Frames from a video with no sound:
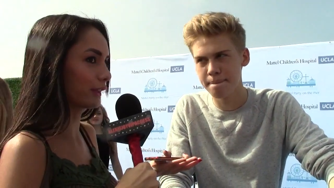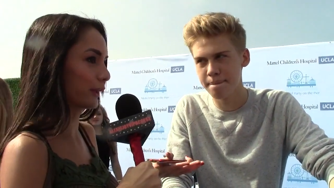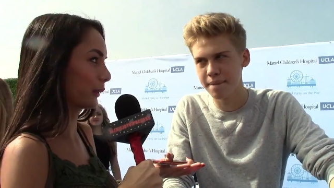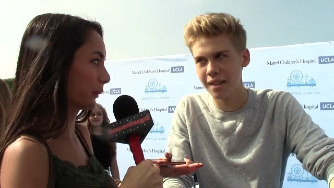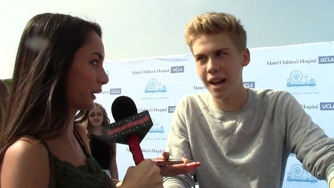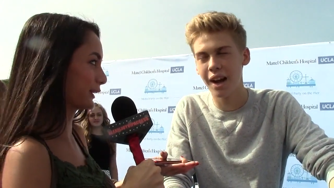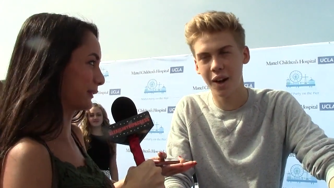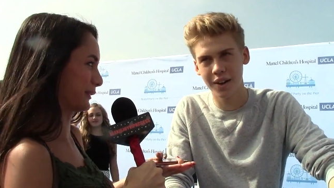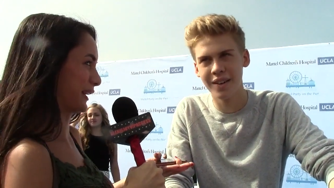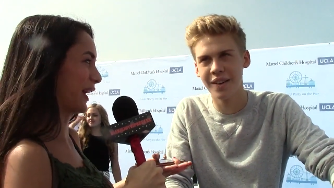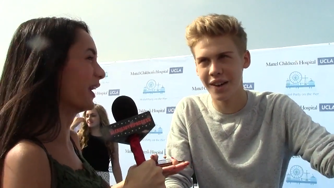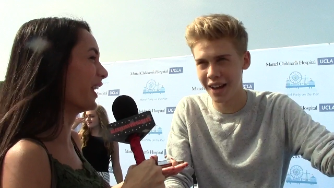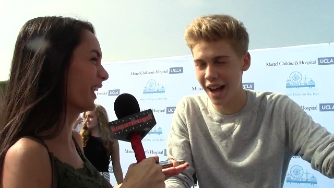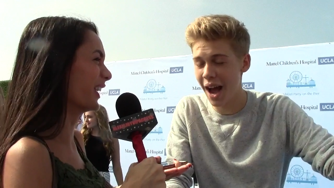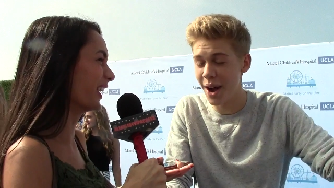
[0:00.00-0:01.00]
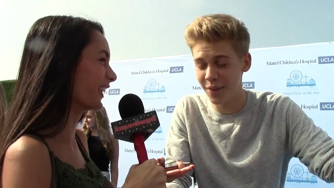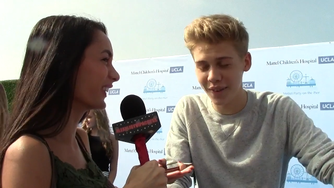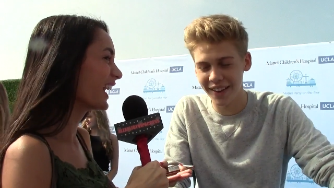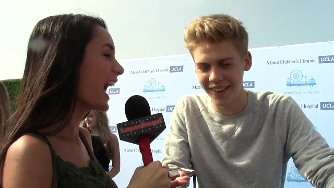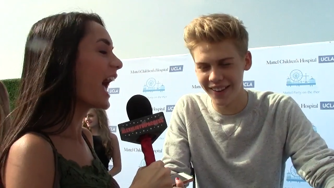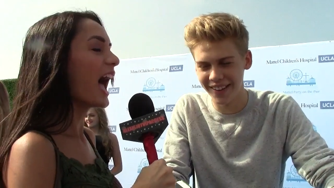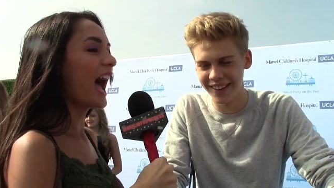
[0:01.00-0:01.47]
Speaker 1: you when you go.
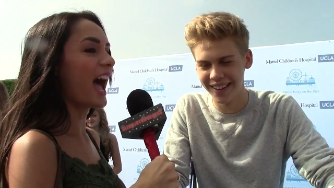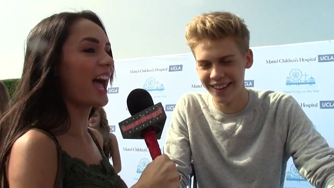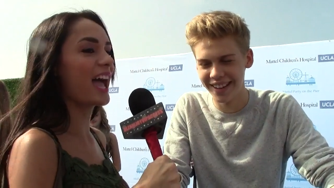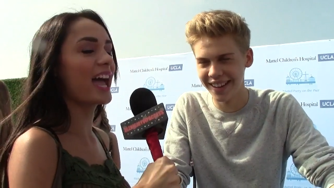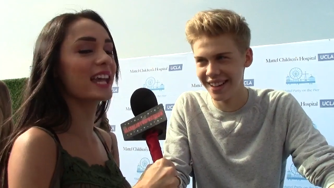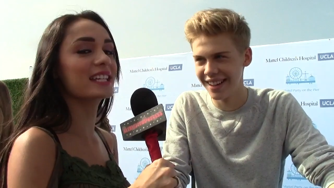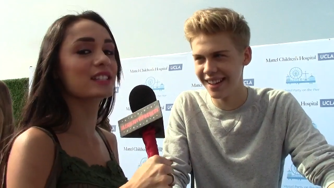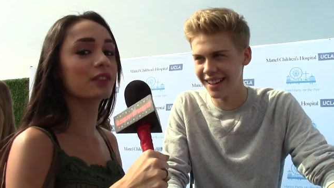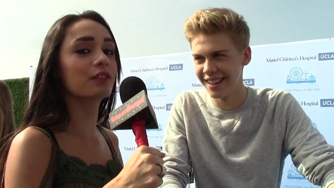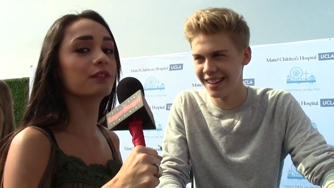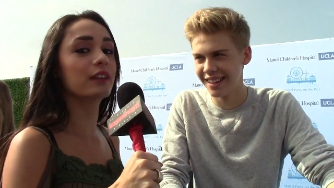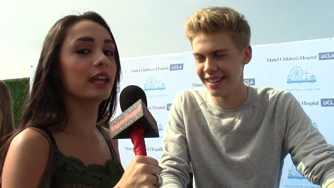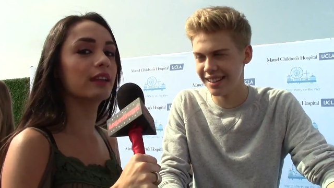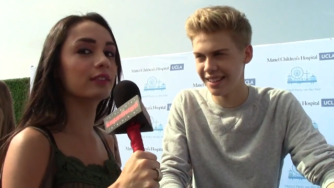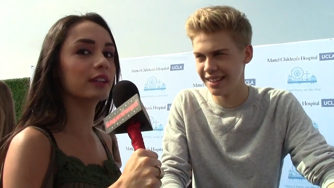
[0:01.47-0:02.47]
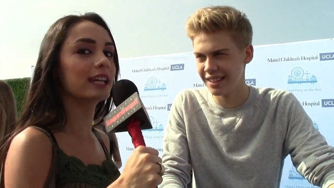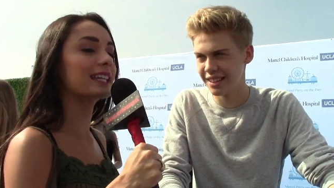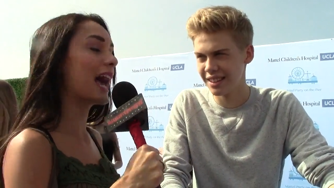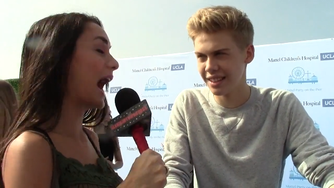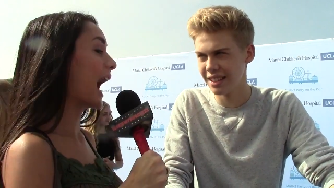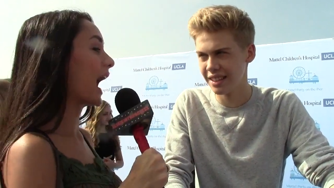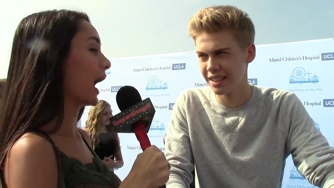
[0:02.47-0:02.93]
And
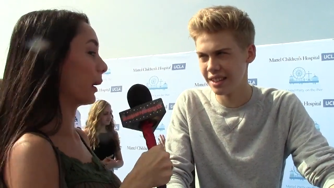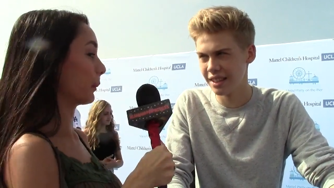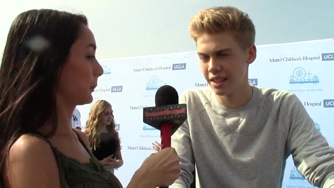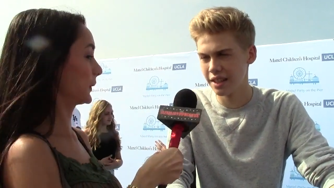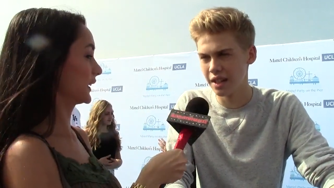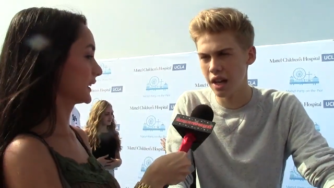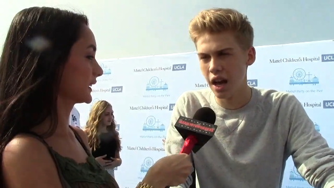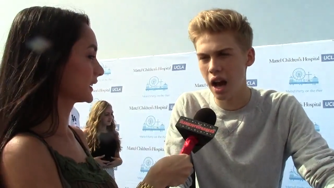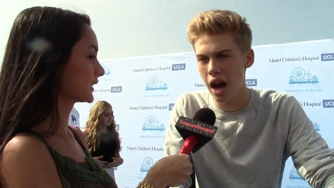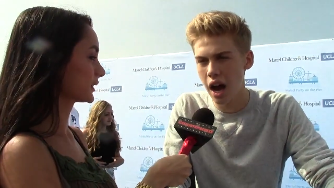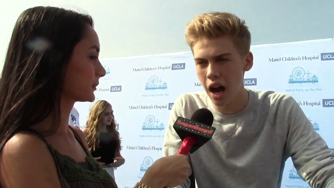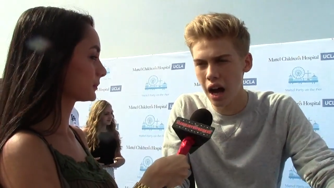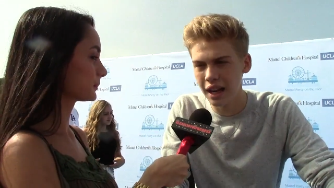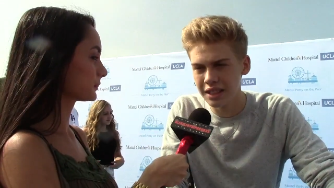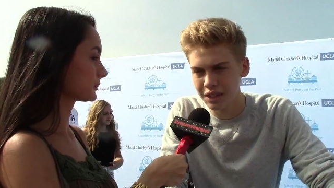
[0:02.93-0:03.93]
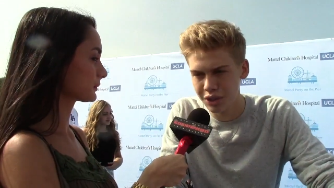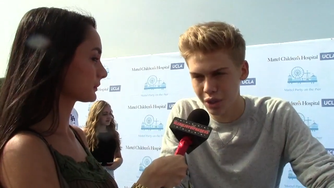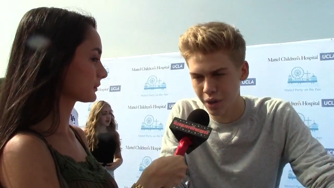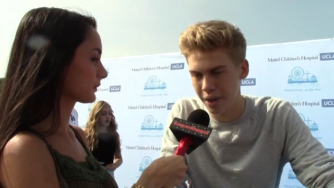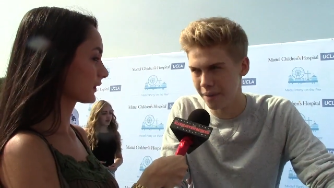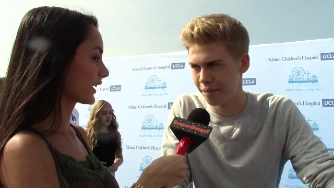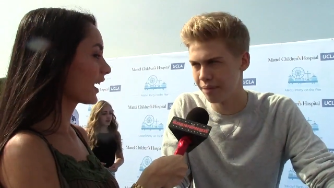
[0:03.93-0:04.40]
favorite app? Uh,
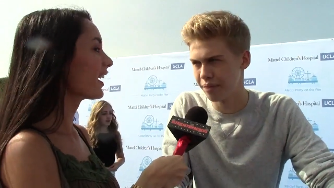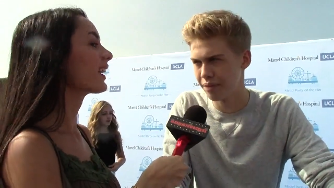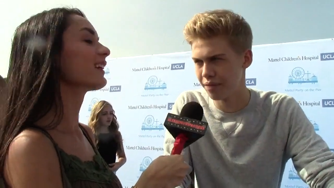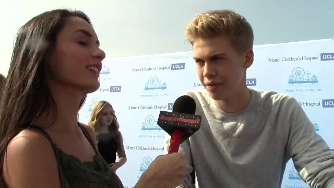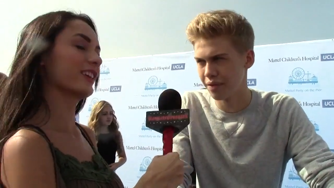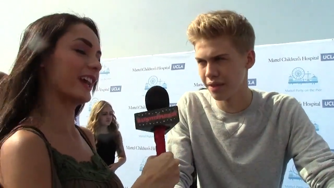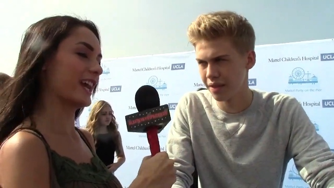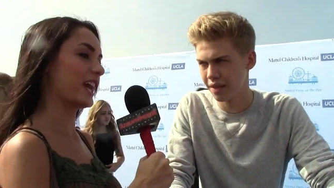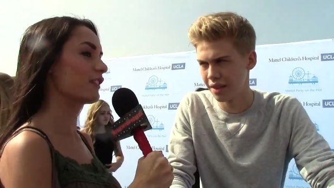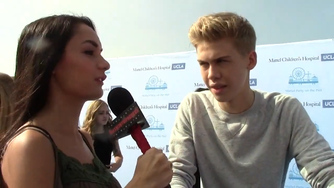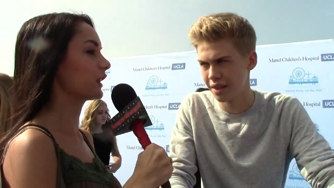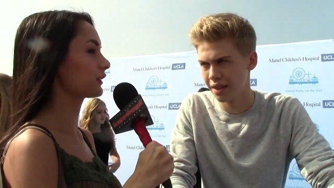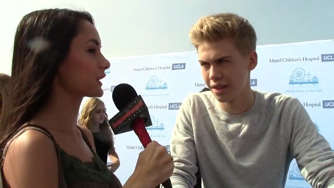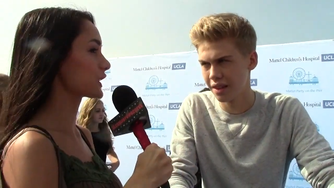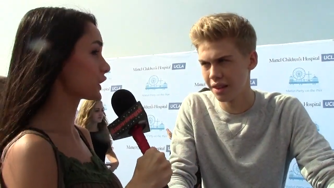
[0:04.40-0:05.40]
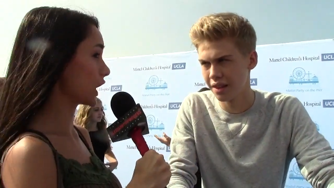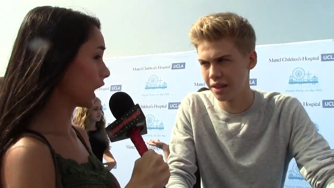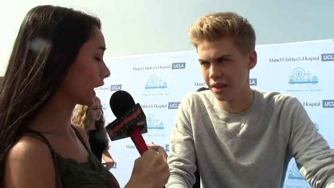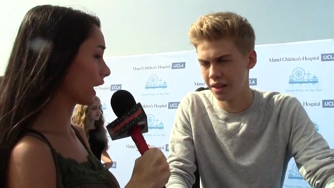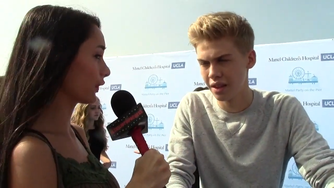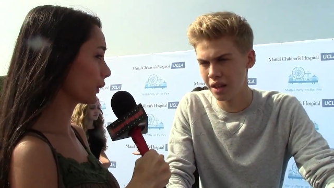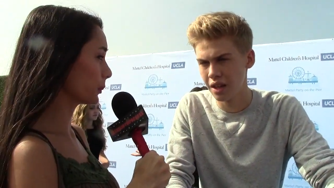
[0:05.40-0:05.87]
Speaker 2: Instagram.
Speaker 1: Great. Favorite
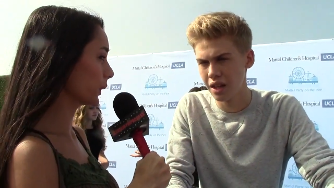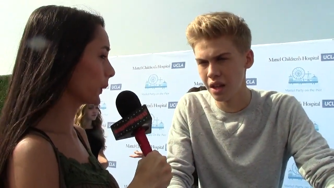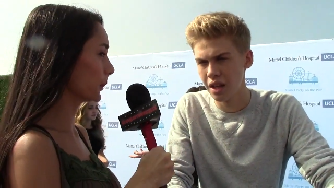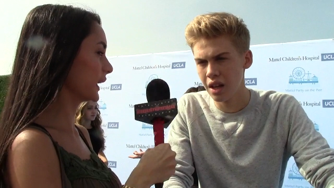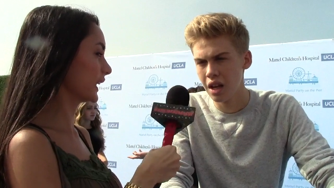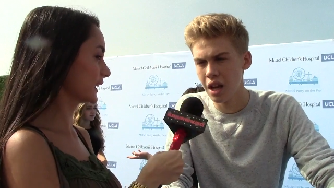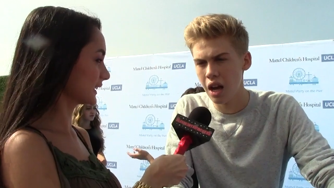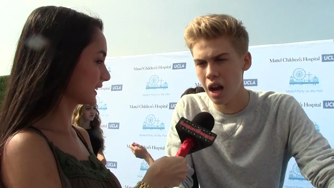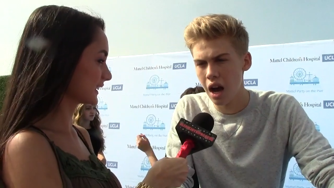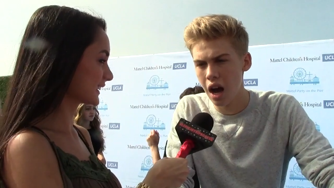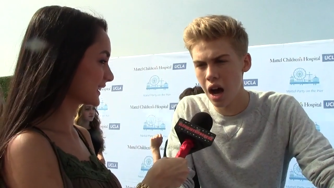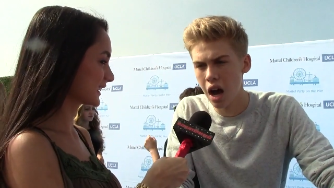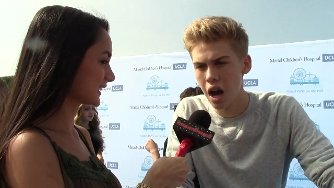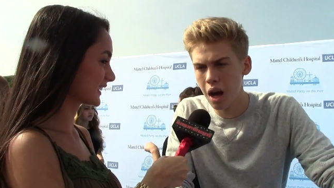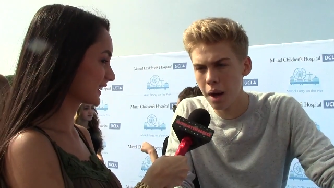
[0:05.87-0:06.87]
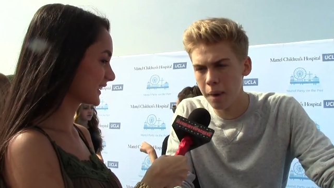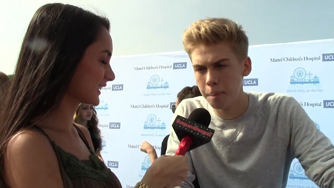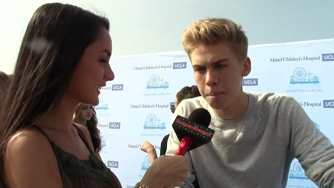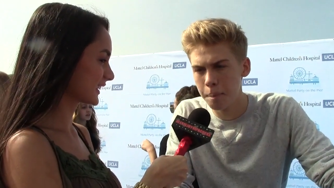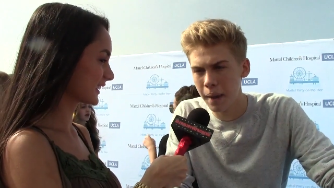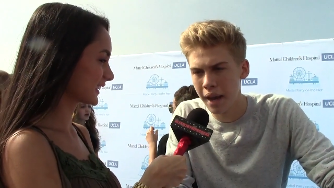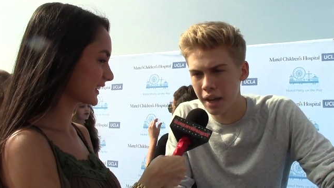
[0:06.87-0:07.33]
song at the moment?
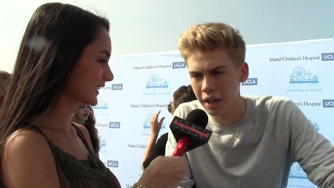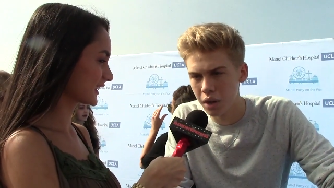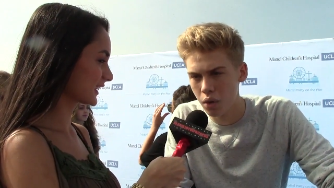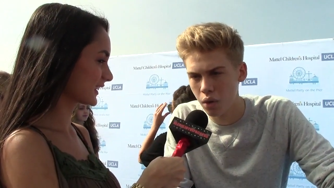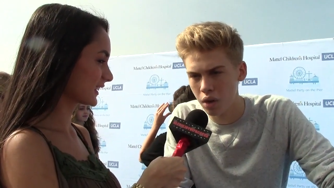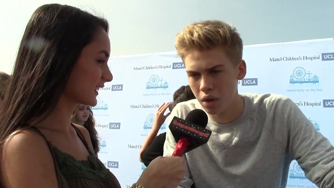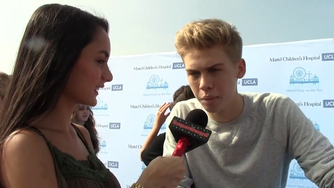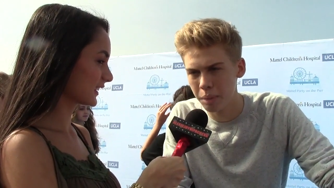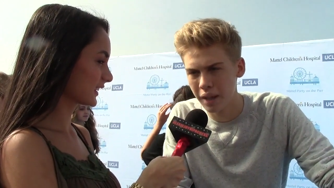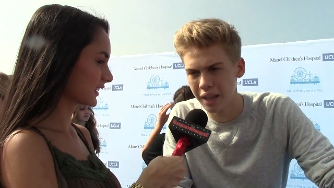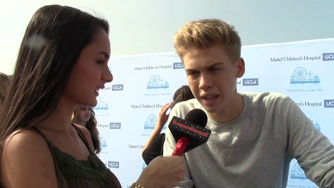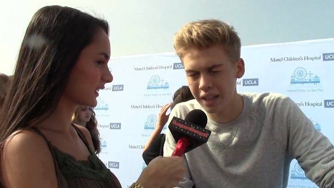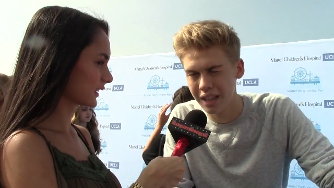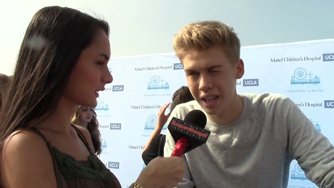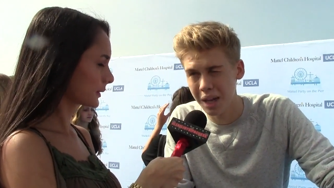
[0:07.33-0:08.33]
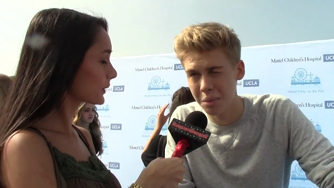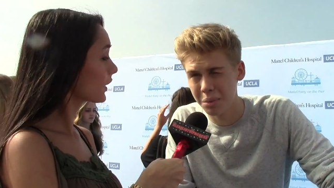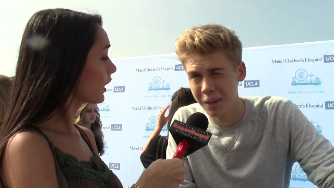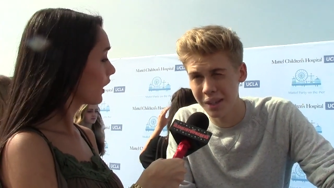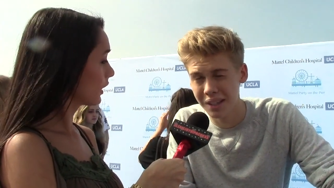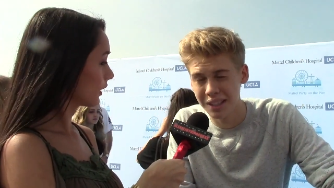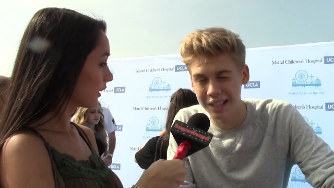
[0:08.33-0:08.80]
Speaker 2: Um, Panic Cord by
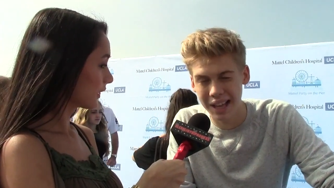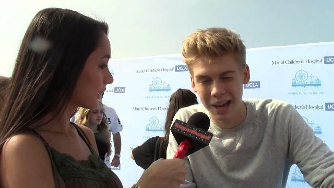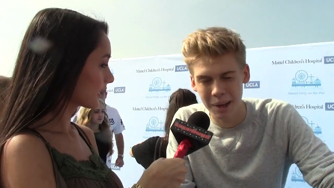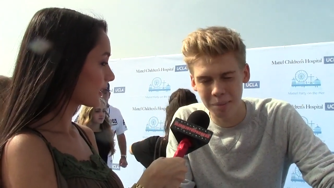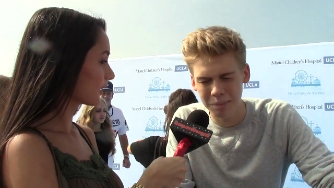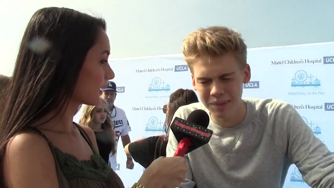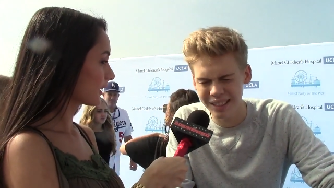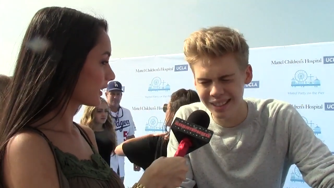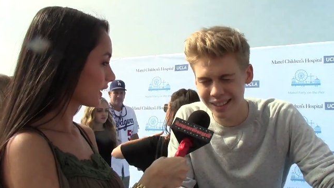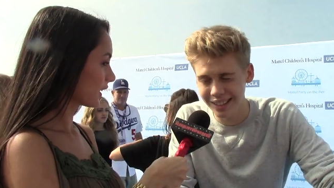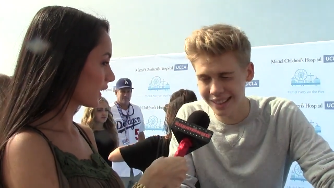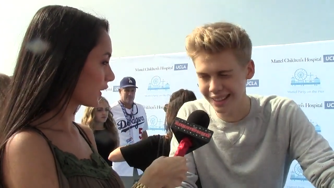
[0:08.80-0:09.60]
Gabriel Applin,
Speaker 1: I